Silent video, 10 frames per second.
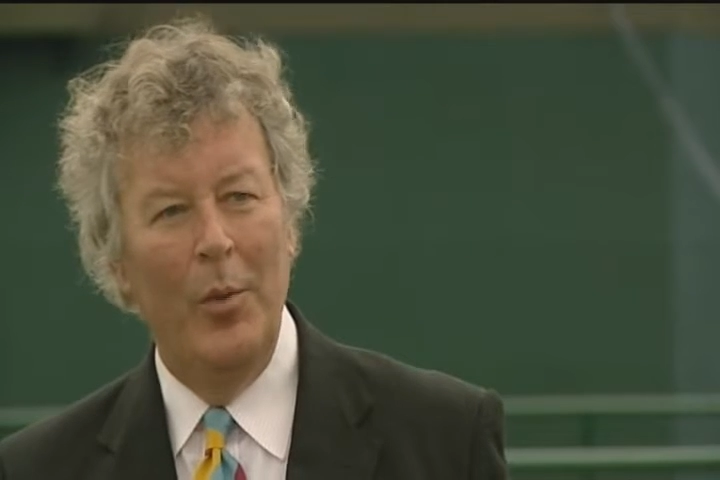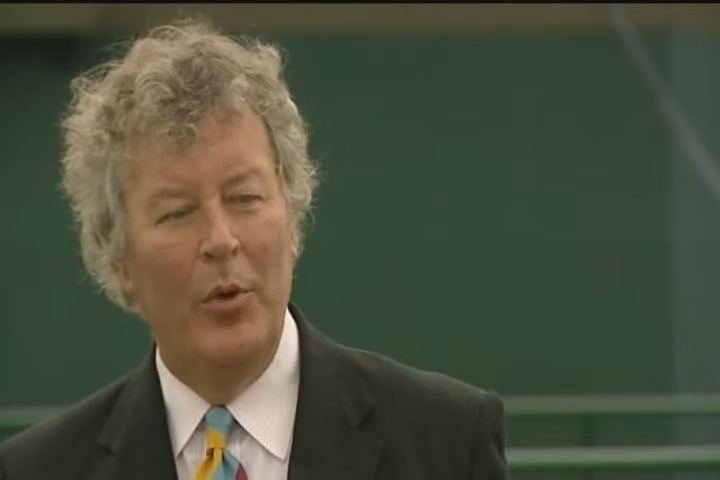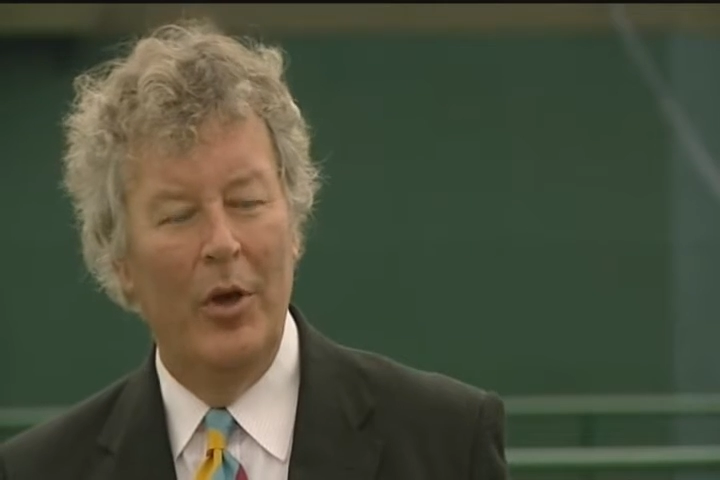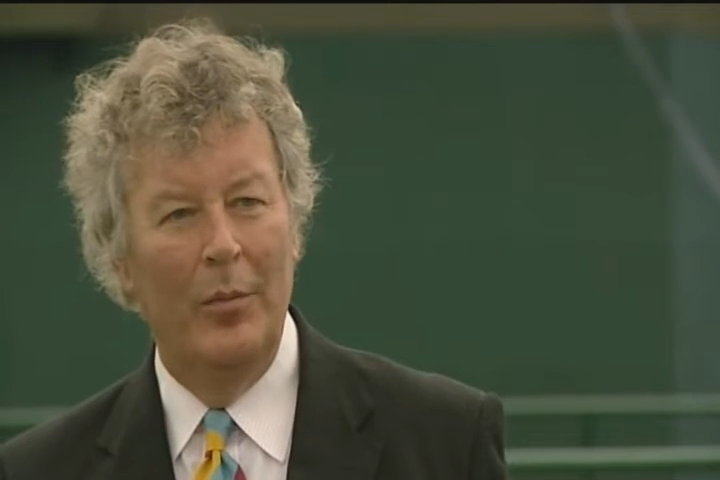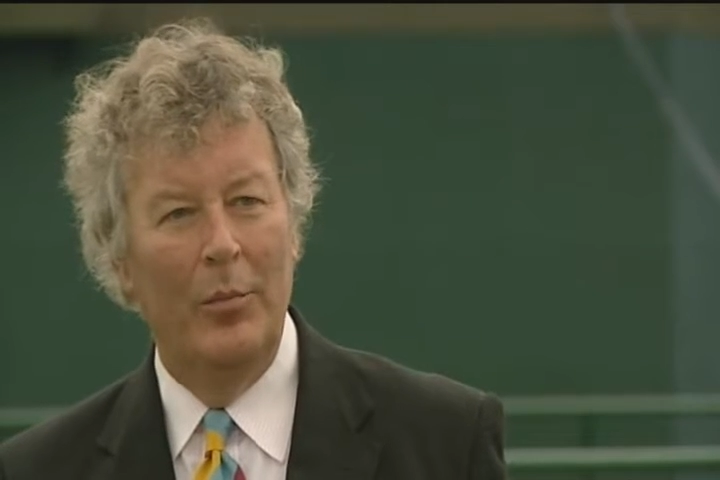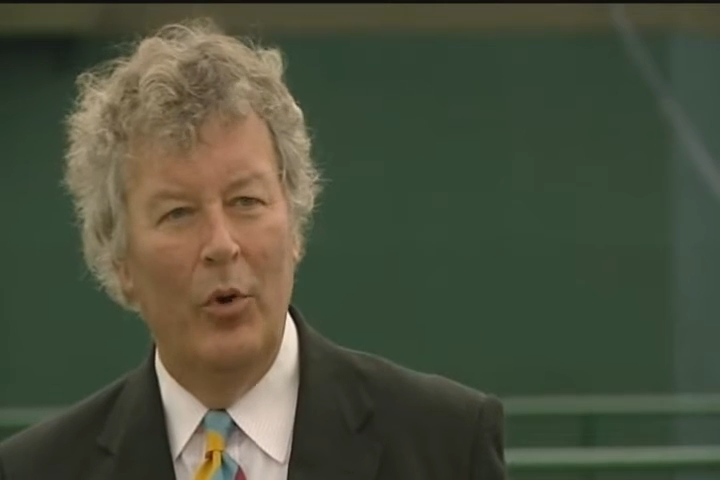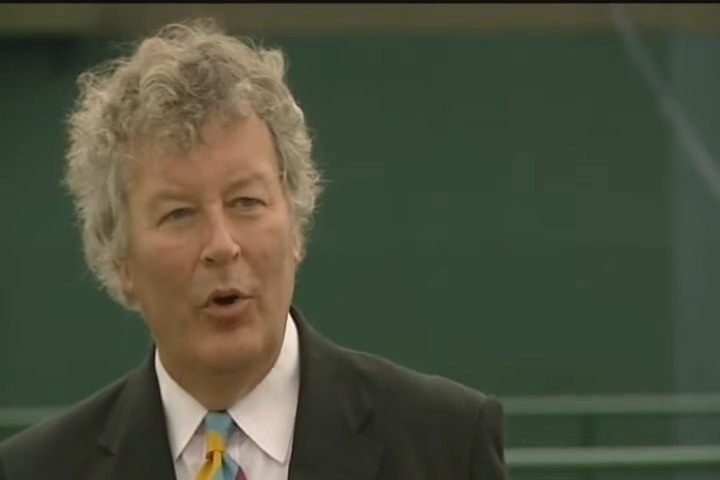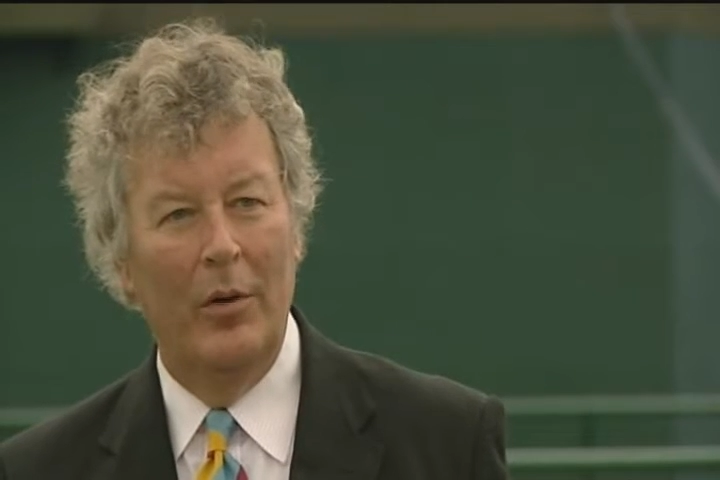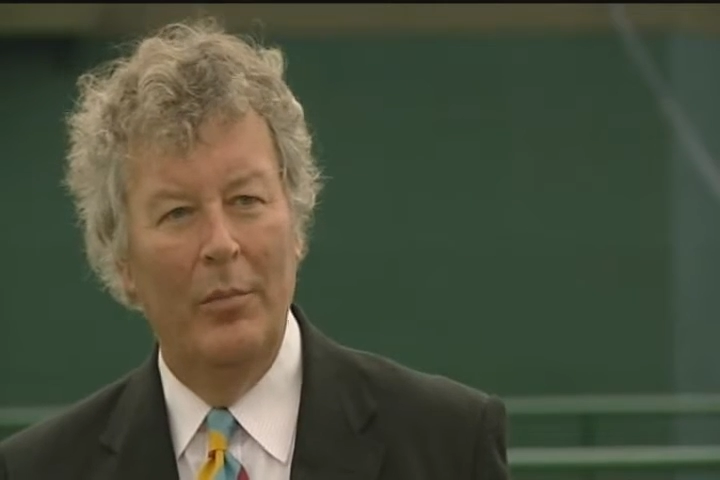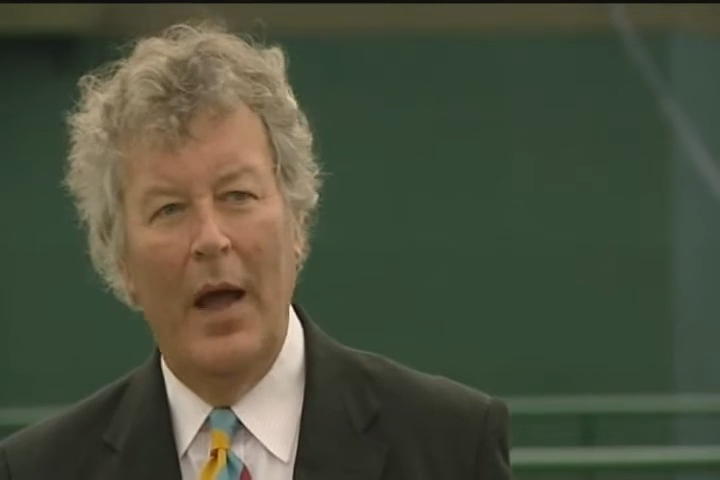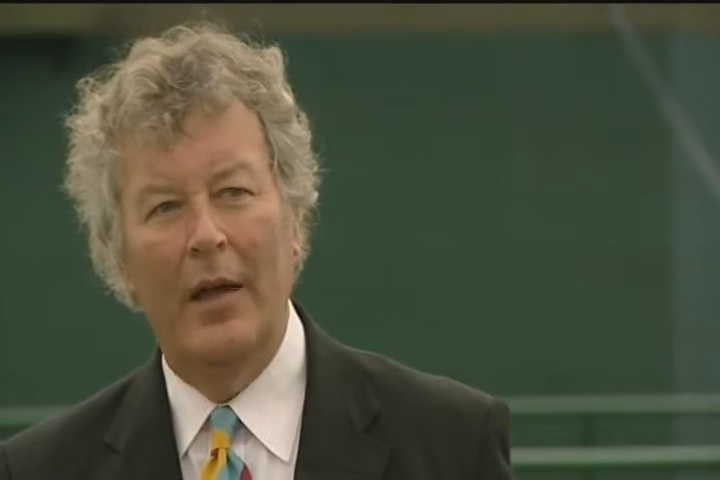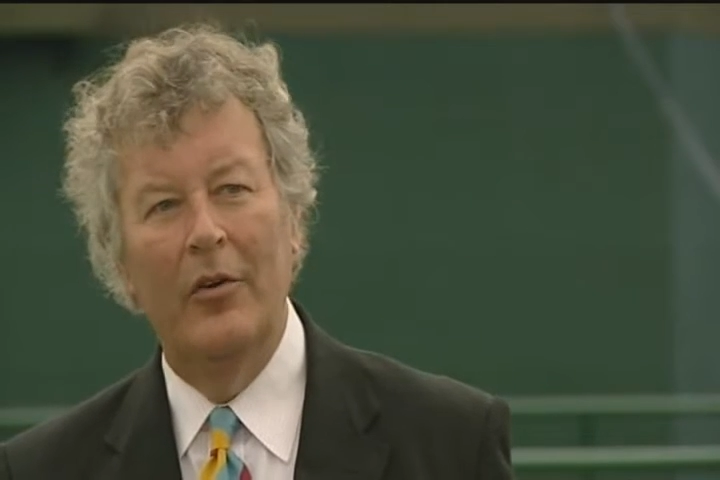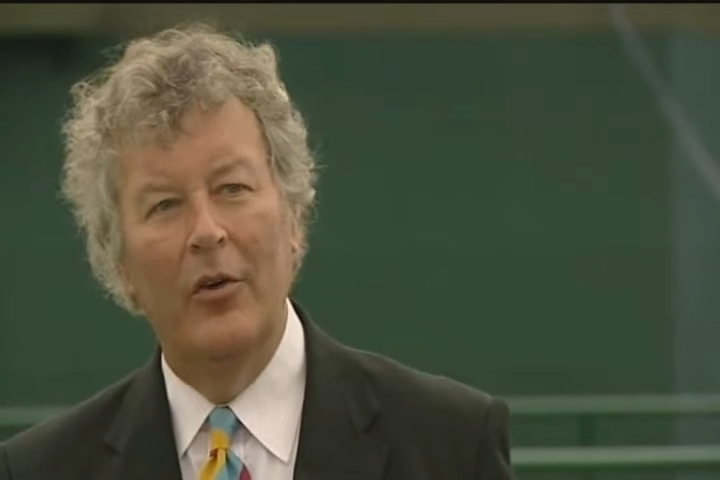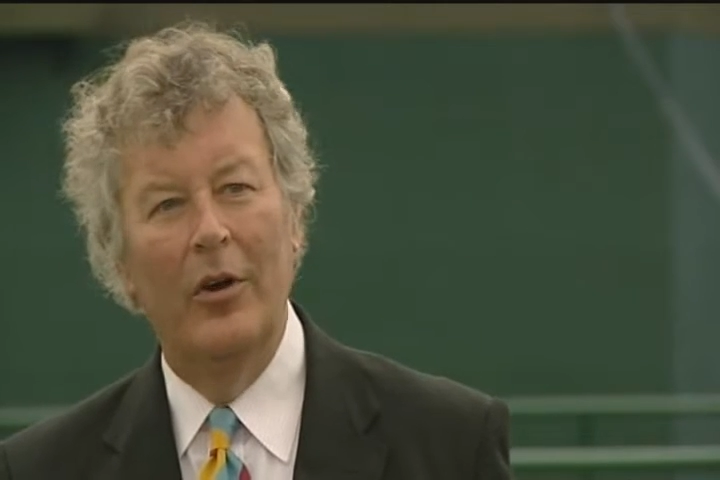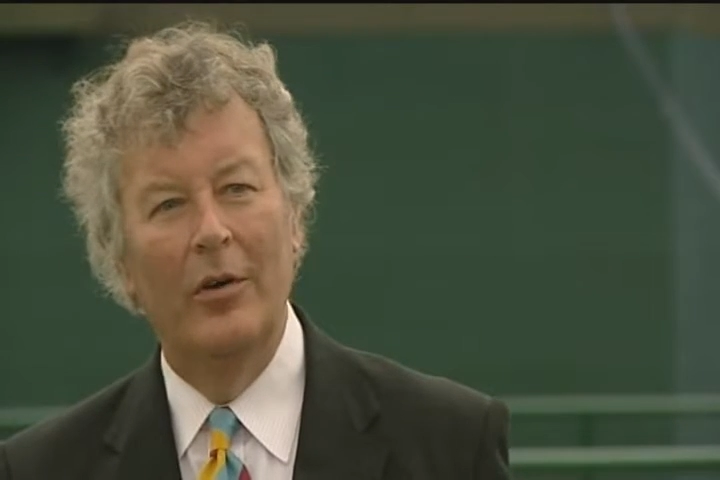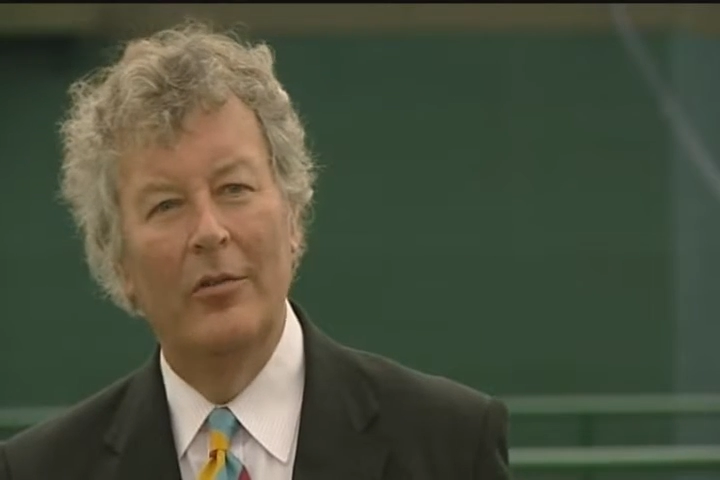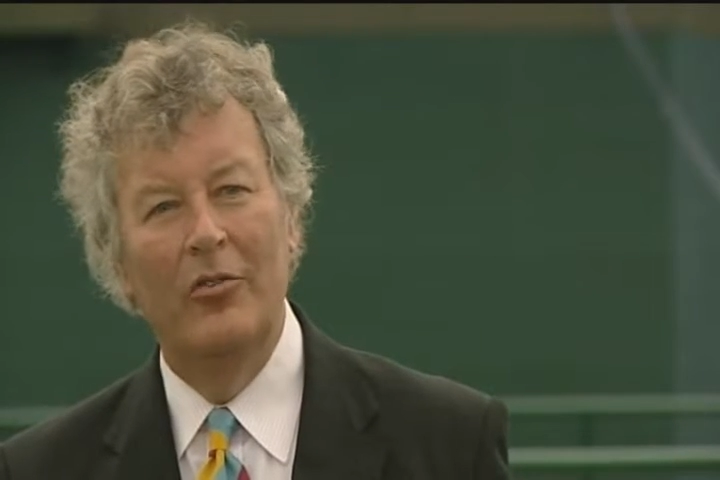Björn Borg, McEnroe,